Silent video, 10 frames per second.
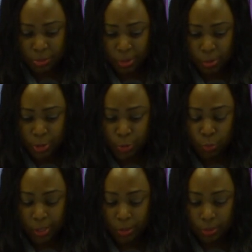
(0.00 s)
because
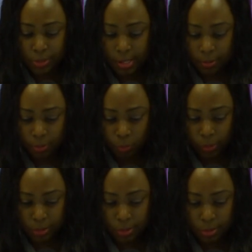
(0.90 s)
we use our own
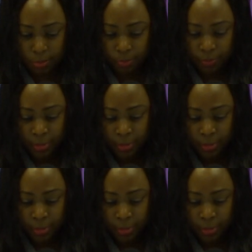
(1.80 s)
wisdom.